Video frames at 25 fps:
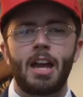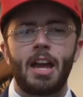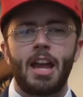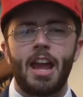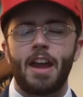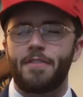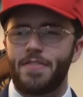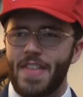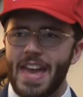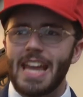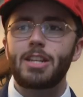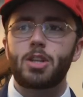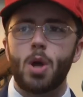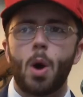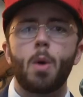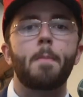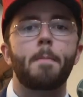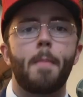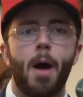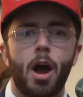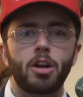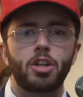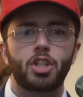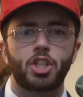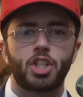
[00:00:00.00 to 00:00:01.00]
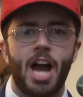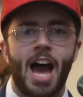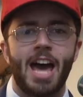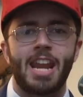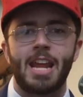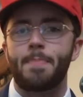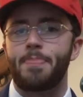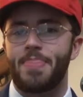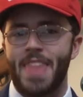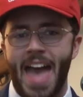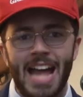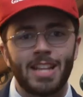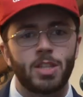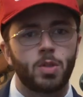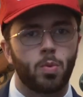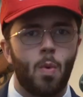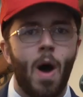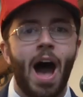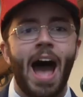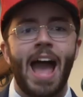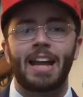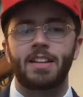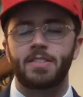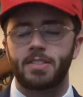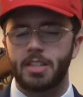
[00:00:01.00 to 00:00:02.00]
If they don't mugshot him, that's
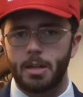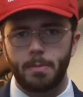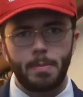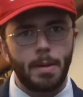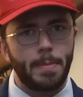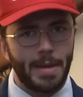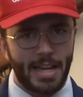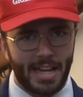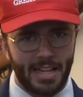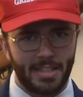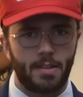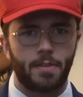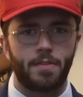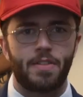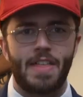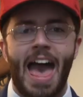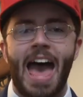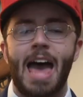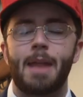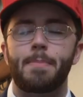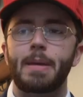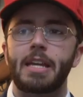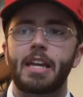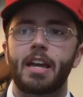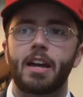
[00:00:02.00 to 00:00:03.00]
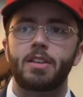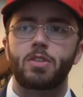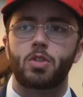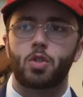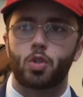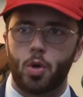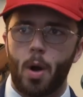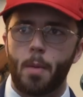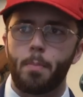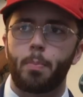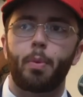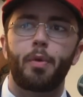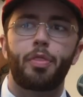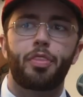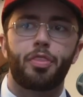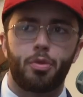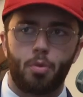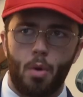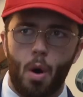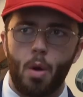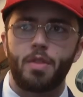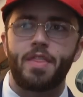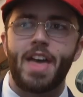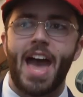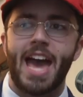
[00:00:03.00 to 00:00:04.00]
why. It's going to be because of that because Trump would
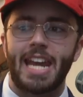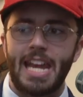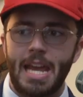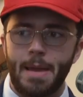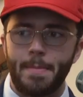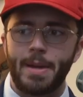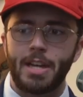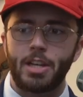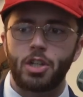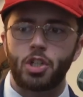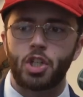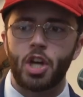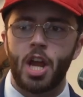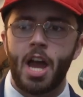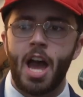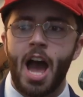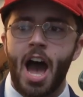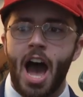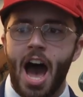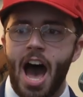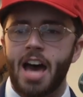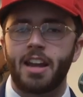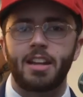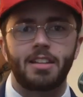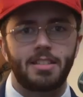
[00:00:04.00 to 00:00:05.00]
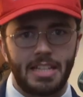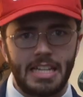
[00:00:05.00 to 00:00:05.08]
throw that image on a